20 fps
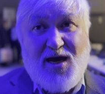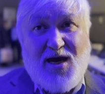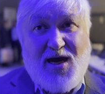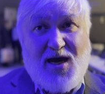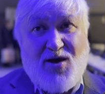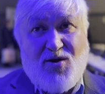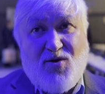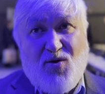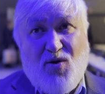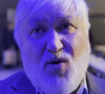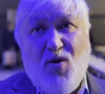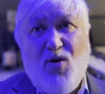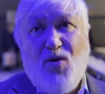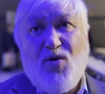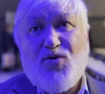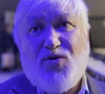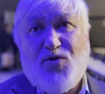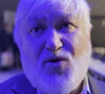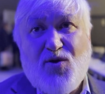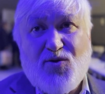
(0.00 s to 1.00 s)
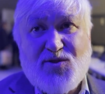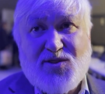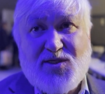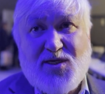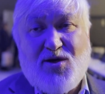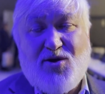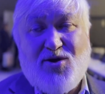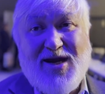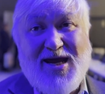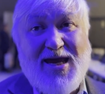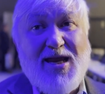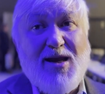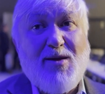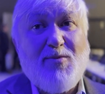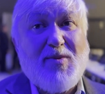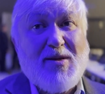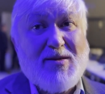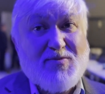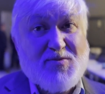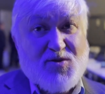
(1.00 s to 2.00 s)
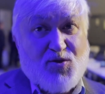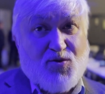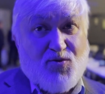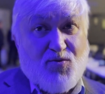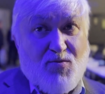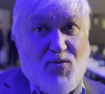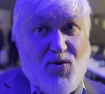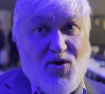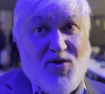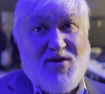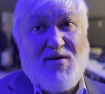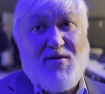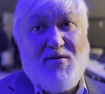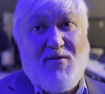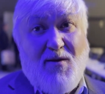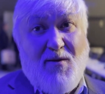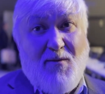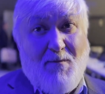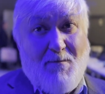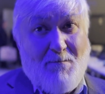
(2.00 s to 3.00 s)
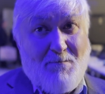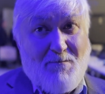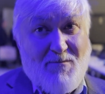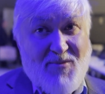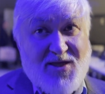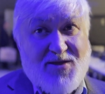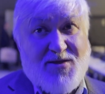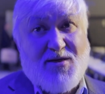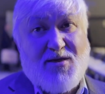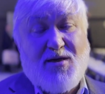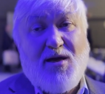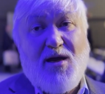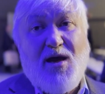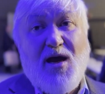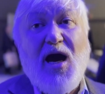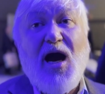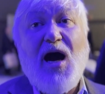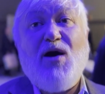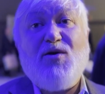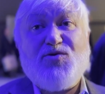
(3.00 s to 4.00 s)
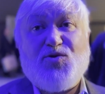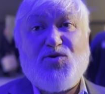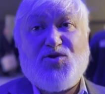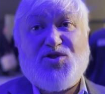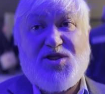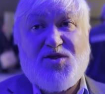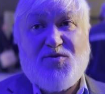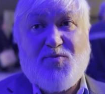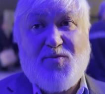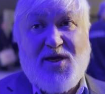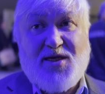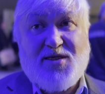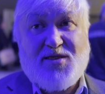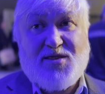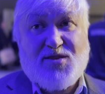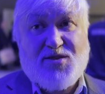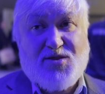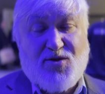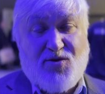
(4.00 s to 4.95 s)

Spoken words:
and all those are going to help us to model better how to treat patients.